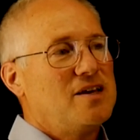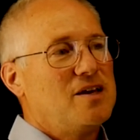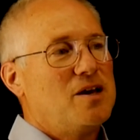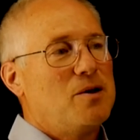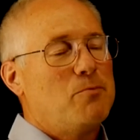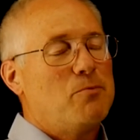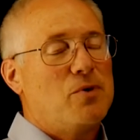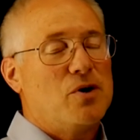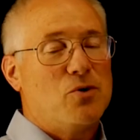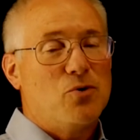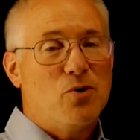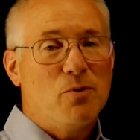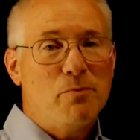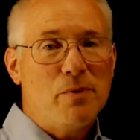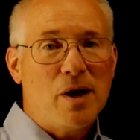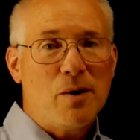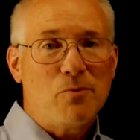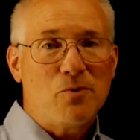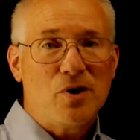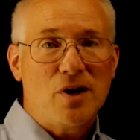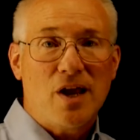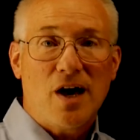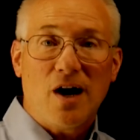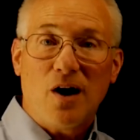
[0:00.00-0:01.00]
But
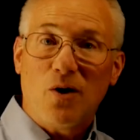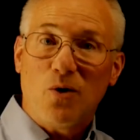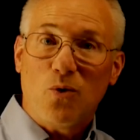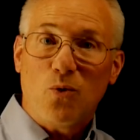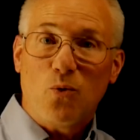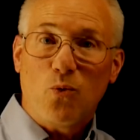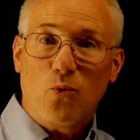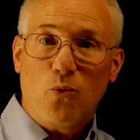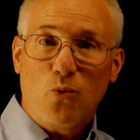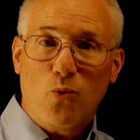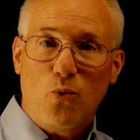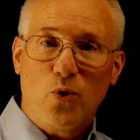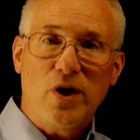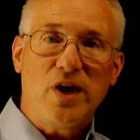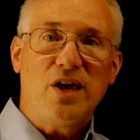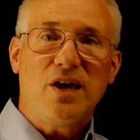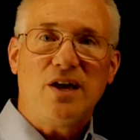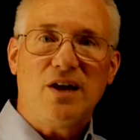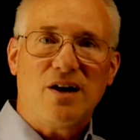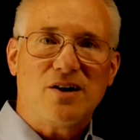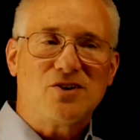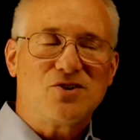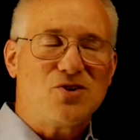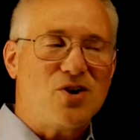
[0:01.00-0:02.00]
remember now, we
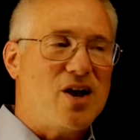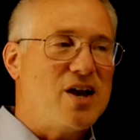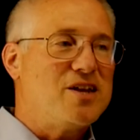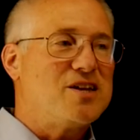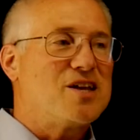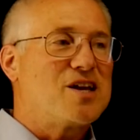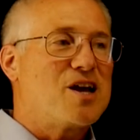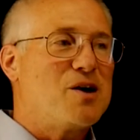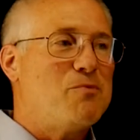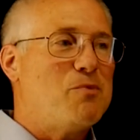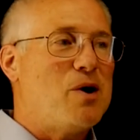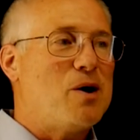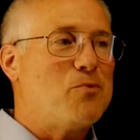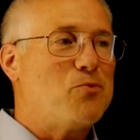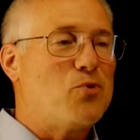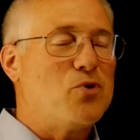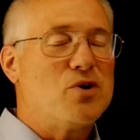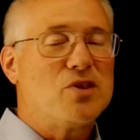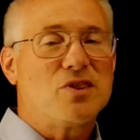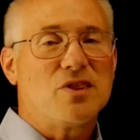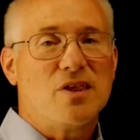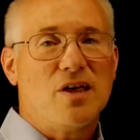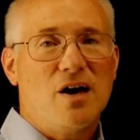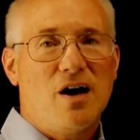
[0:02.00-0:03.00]
are trying to come up
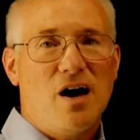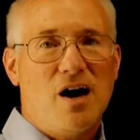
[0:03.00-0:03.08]
with